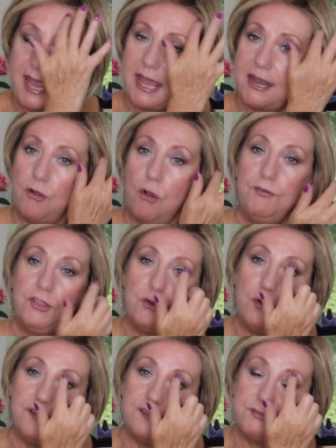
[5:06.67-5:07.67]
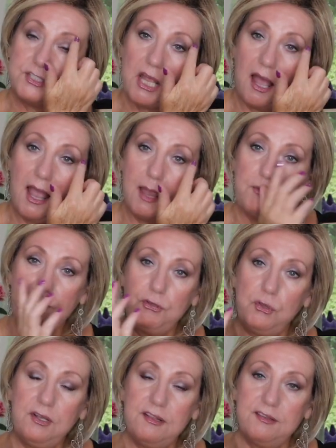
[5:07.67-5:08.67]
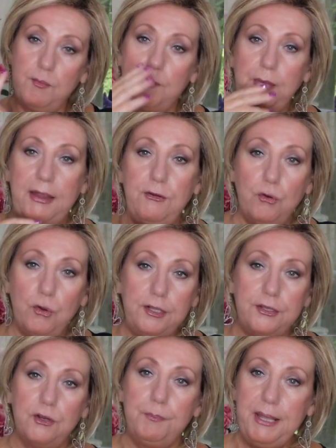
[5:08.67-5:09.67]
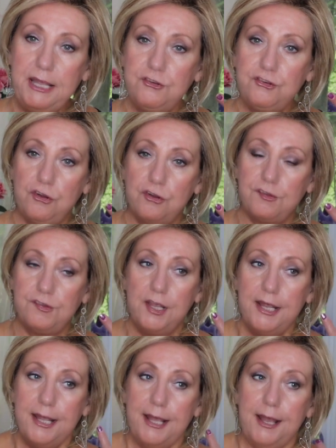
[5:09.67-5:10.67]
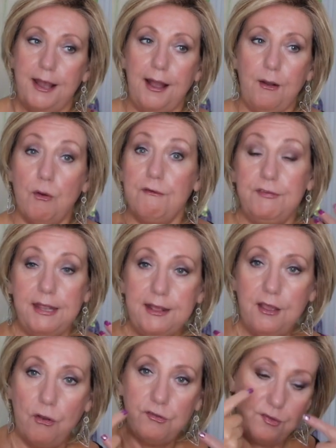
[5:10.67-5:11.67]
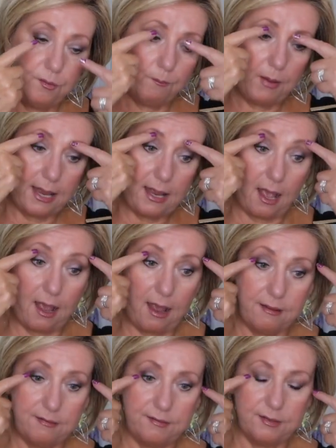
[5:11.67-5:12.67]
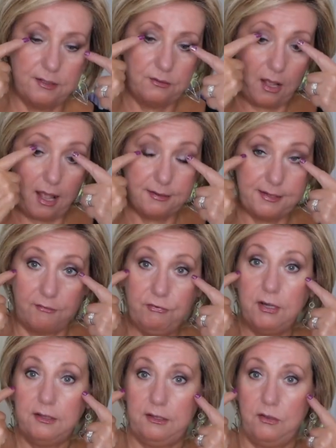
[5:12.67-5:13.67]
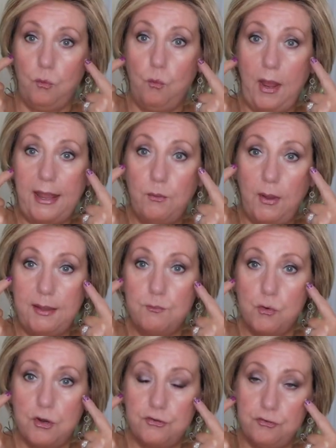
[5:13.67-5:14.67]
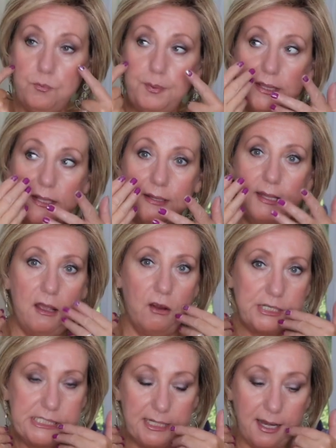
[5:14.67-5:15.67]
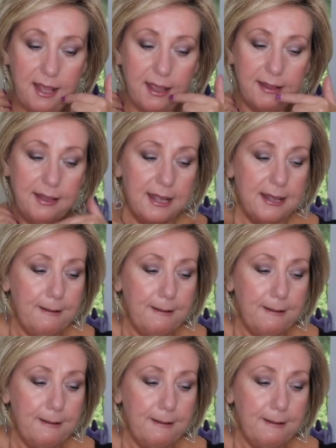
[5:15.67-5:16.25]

And over the course of time, if you look at some of my earlier pictures, or videos, my eyes are definitely way, way more droopy than they are today.